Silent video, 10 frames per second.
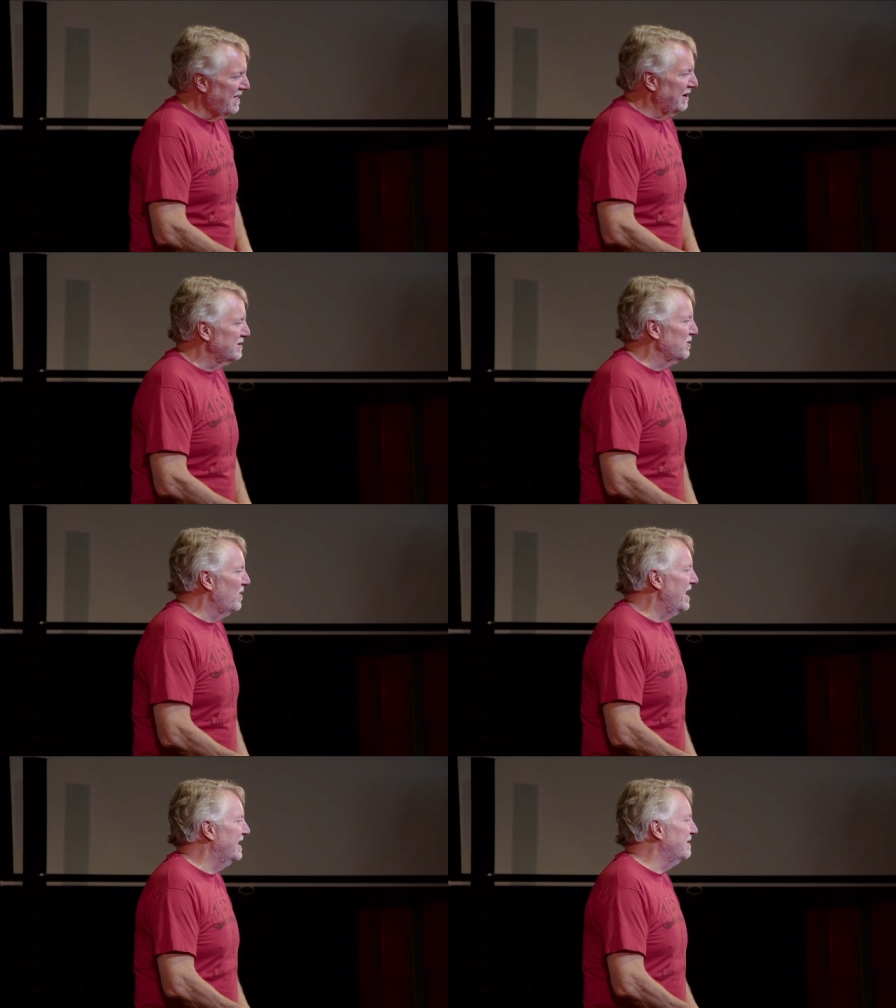There was a
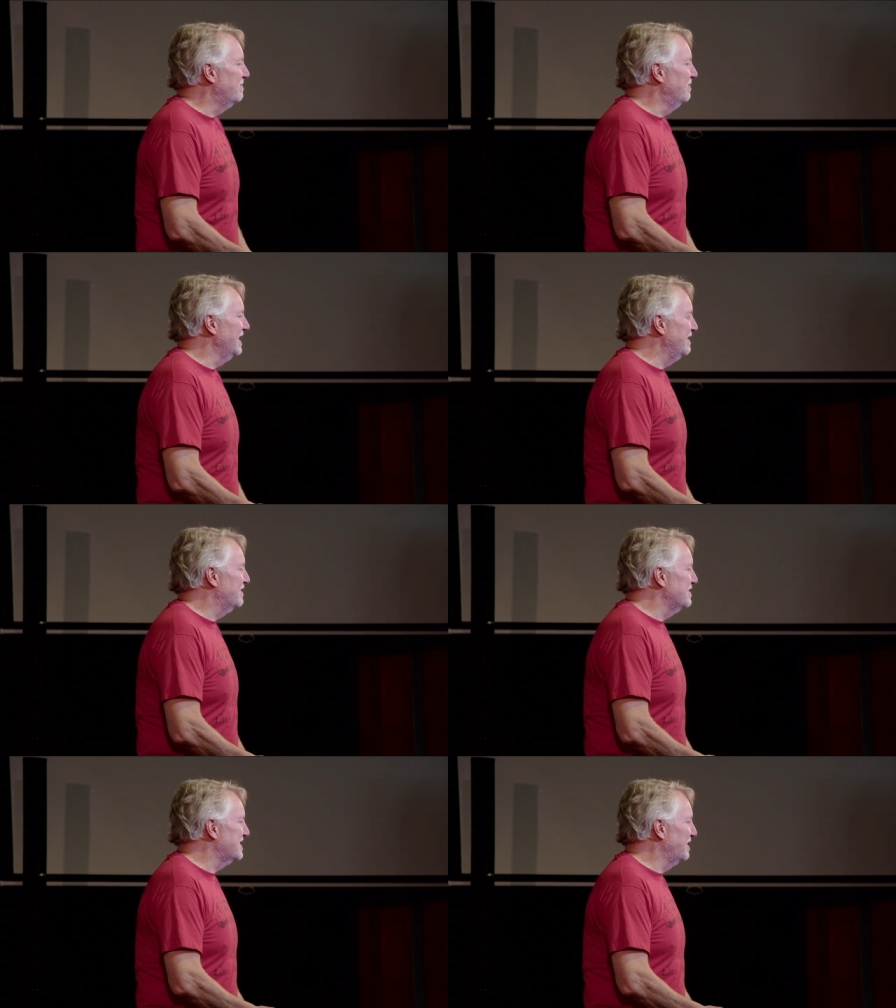way that
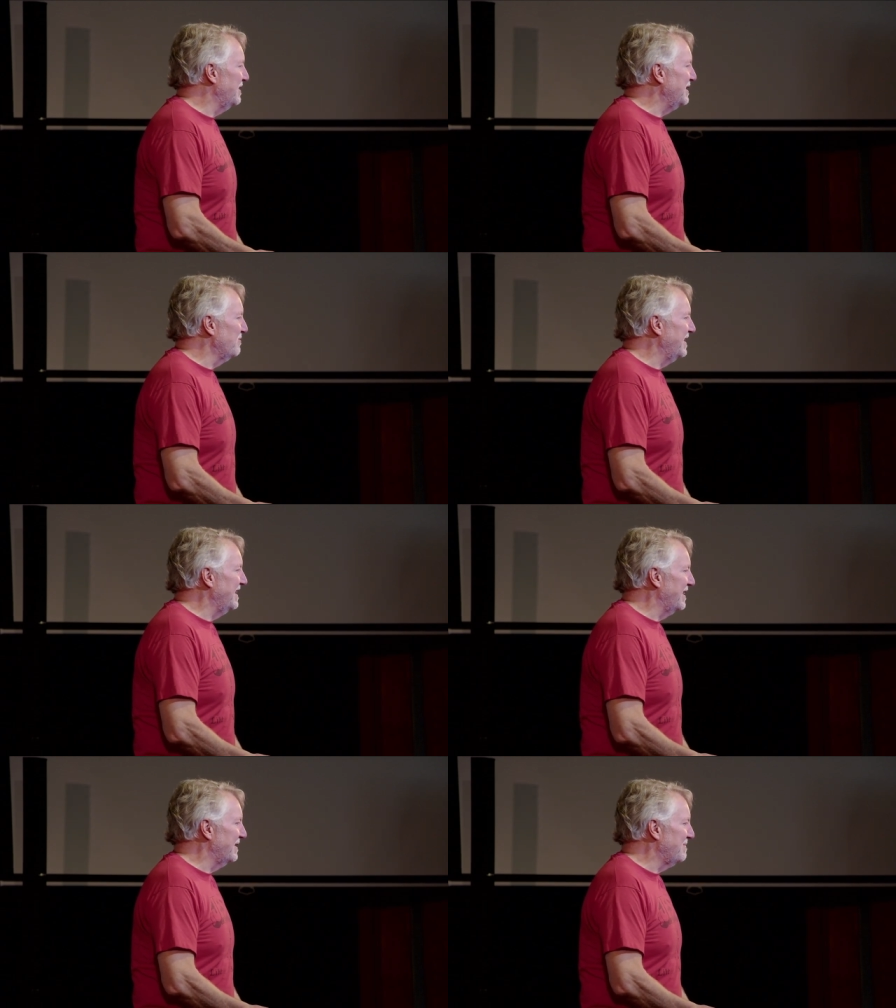believers greeted one
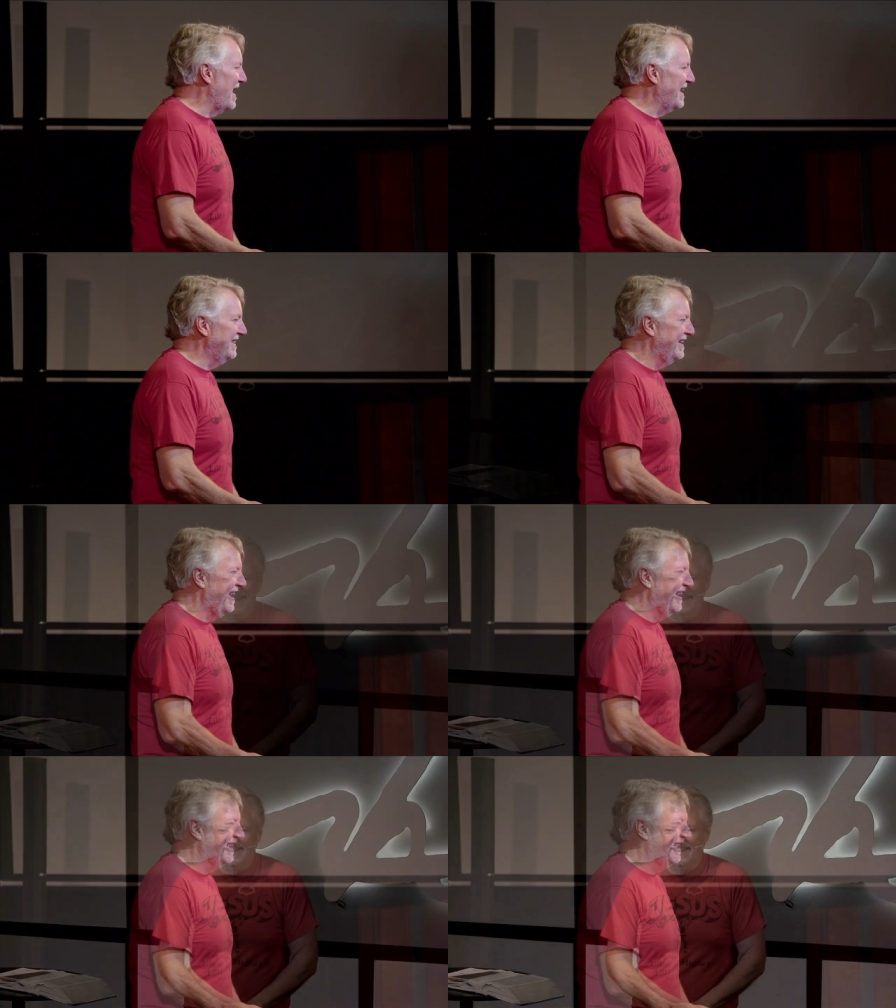another back in the
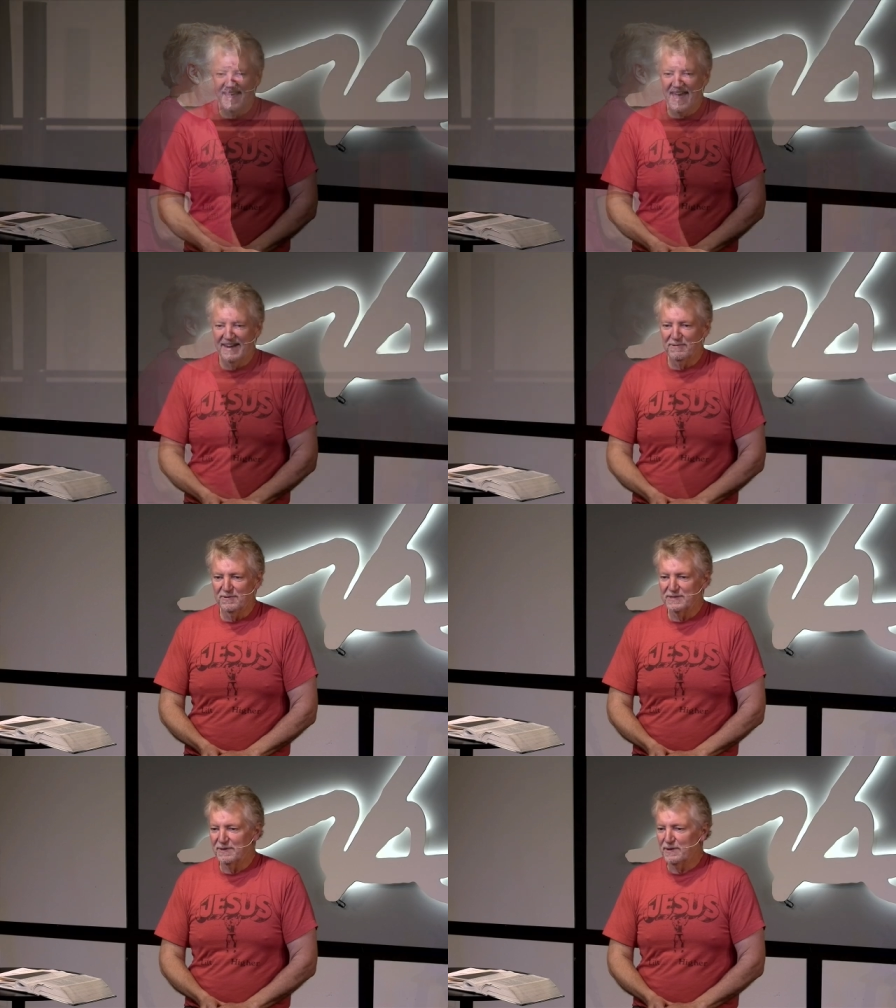day, and it
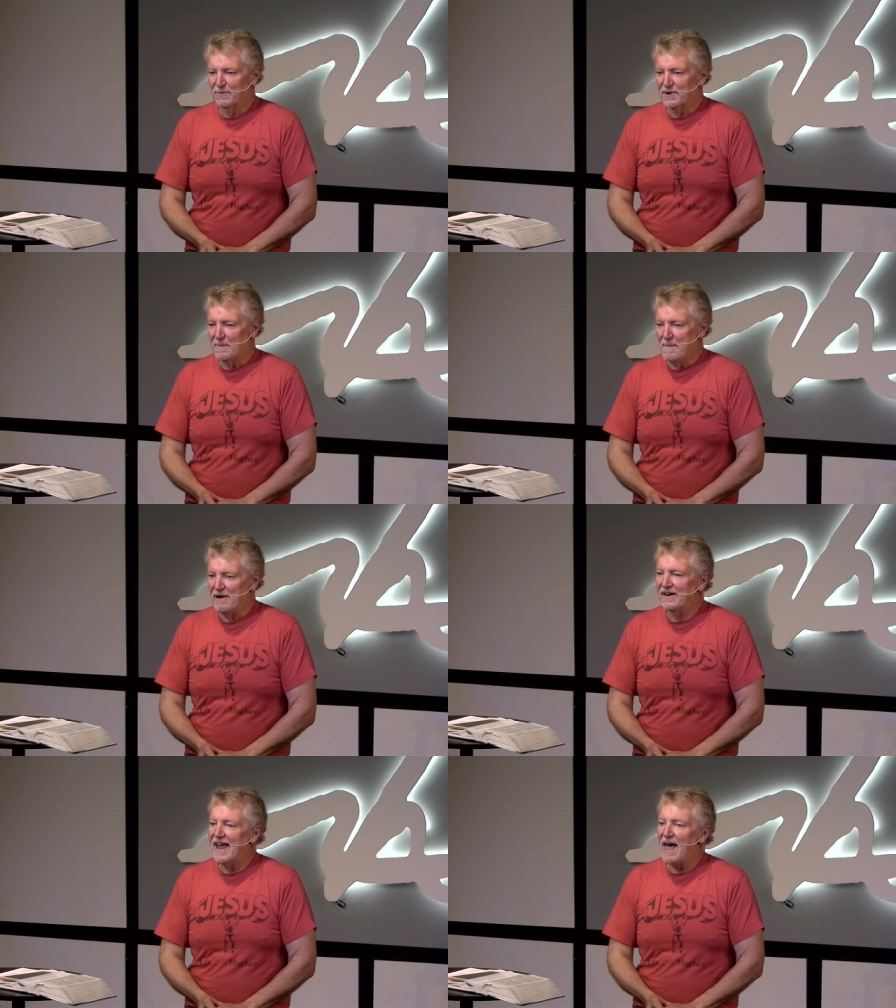was with the word
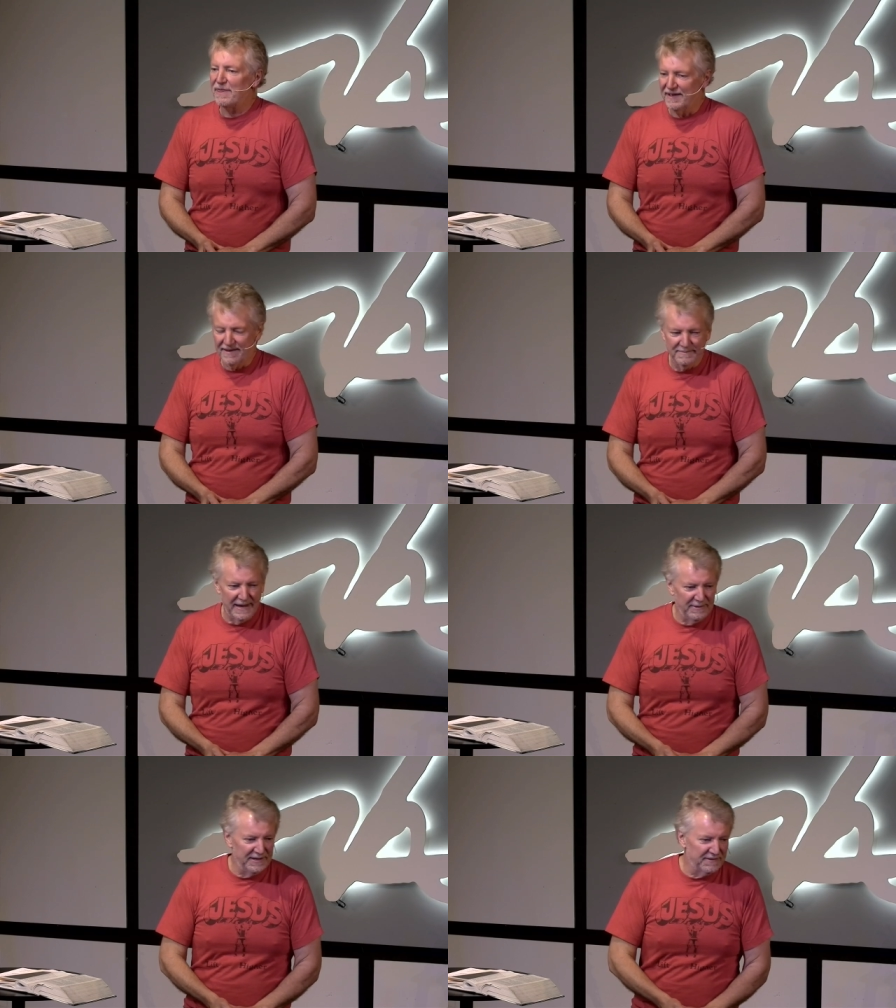Maranatha.
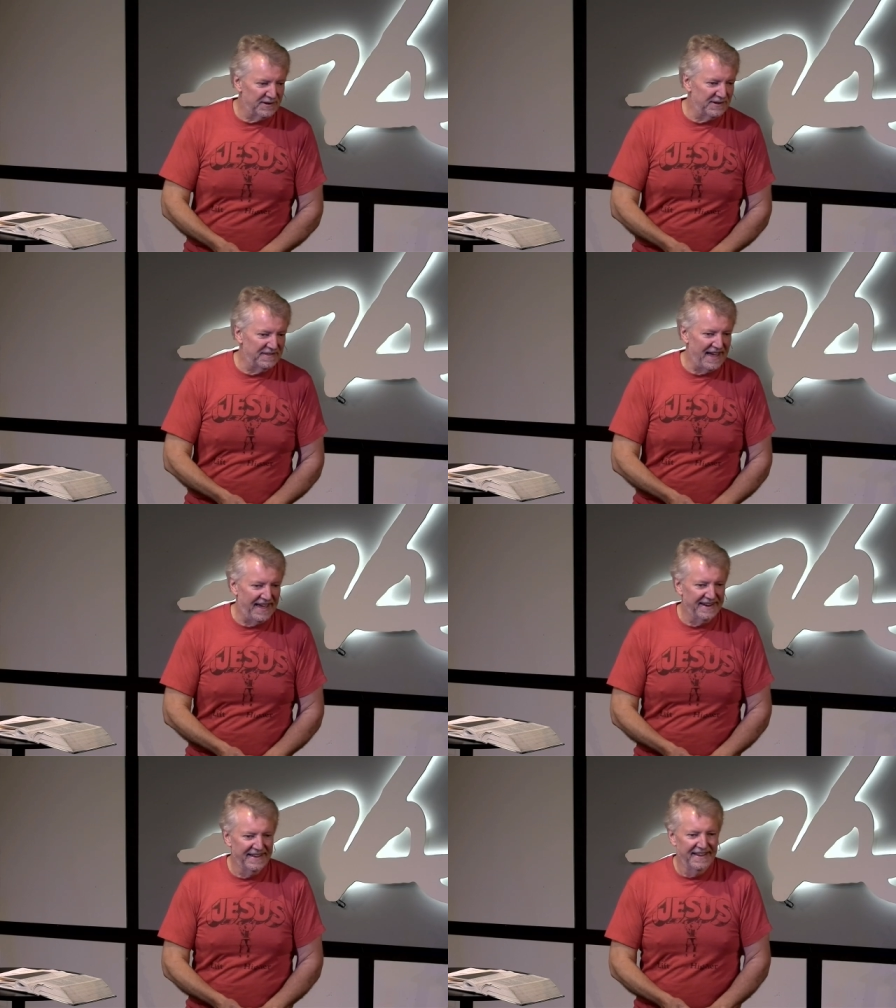Maybe you've heard
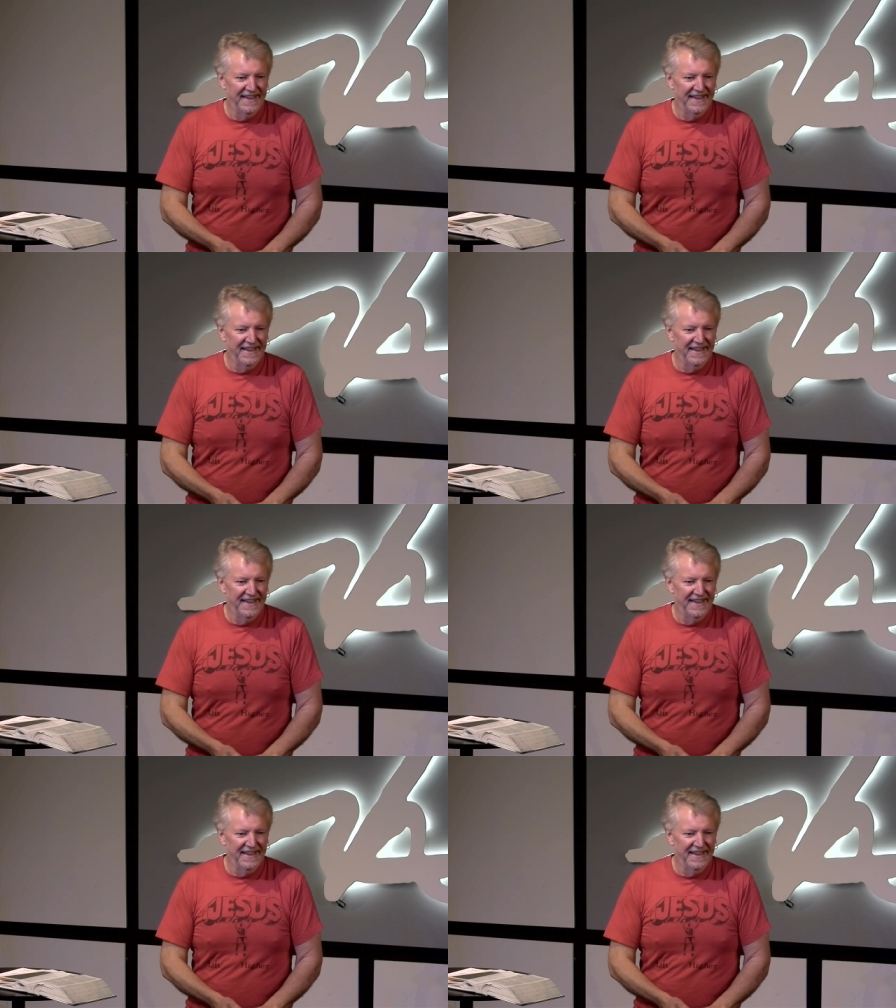that.